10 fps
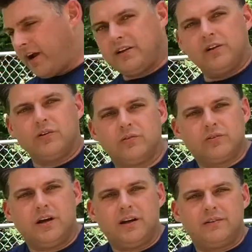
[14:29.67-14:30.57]
little
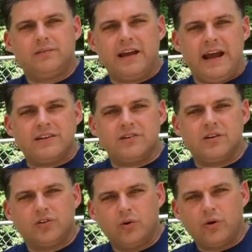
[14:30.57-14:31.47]
gadget
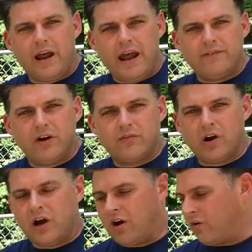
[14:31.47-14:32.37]
or tool to have
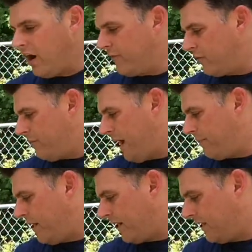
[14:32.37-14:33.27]
overall. Great for
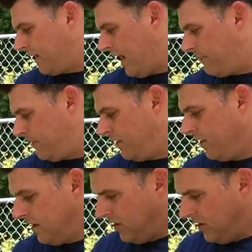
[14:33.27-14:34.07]
backpacking and camping.